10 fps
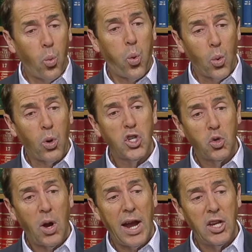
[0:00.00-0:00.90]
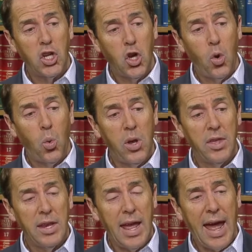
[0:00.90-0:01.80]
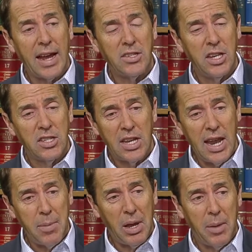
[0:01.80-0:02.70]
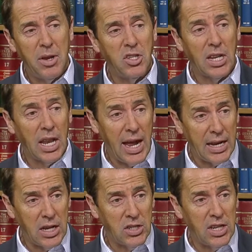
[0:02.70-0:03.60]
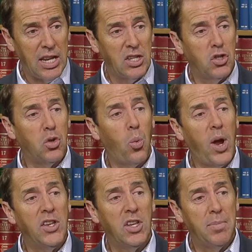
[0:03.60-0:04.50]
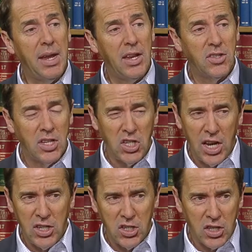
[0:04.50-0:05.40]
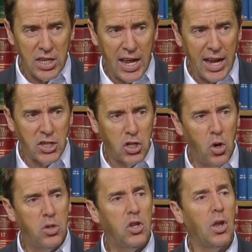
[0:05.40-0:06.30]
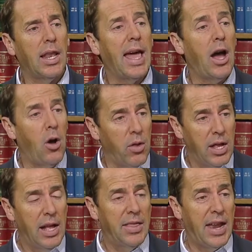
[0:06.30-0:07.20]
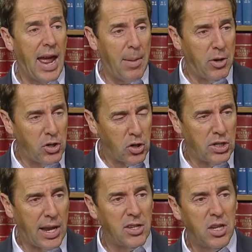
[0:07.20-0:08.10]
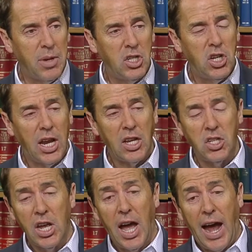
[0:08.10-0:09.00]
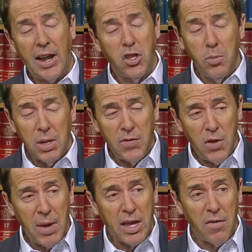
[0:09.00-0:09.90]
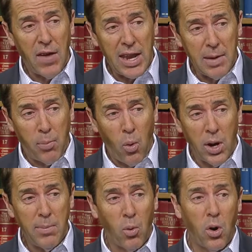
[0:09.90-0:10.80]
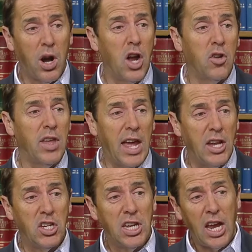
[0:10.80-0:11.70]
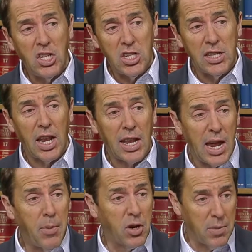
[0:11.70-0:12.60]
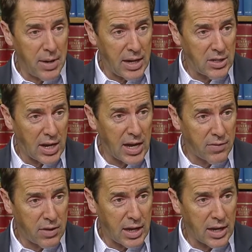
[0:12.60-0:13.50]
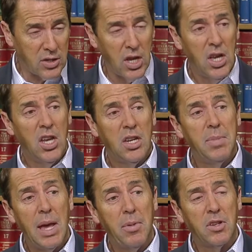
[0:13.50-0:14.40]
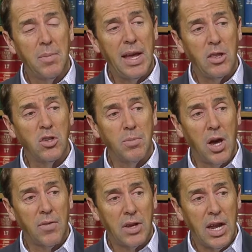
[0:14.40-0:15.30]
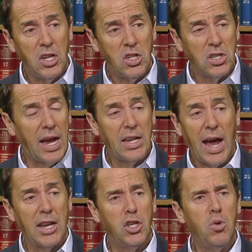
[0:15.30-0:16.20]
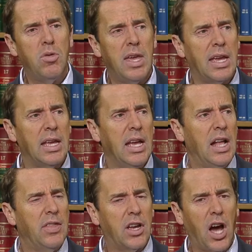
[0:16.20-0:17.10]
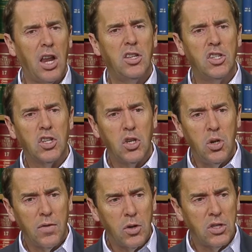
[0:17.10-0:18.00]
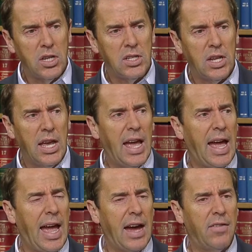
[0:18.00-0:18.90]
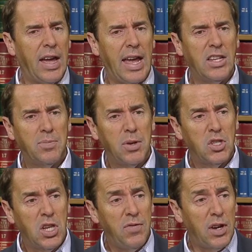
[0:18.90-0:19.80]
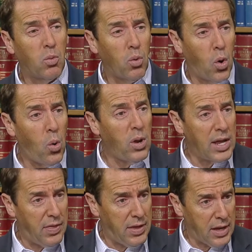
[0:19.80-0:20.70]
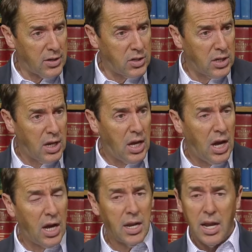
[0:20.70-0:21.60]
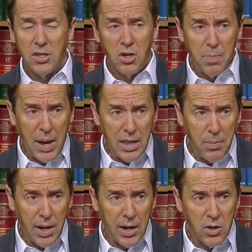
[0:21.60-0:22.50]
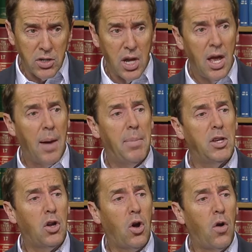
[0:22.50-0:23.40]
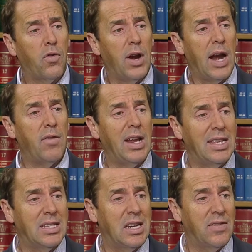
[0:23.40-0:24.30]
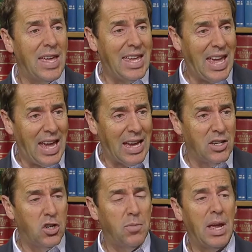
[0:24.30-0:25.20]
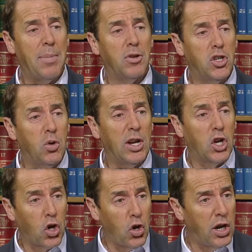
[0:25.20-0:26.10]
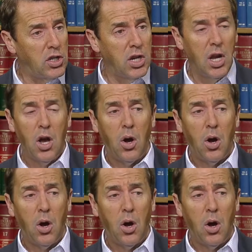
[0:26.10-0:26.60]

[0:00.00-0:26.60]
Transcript: Where we're trying to go with an access to name, image, and likeness is through the Ways and Means that changes the tax code to allow that amateur status to be changed. I do believe you make a valid point more under the Education and the Labor Committee side of things to be able to make those modifications. I do think the colleges and universities have a specific role in this, not necessarily to pay the players, but to offer every incentive they can to be able to encourage.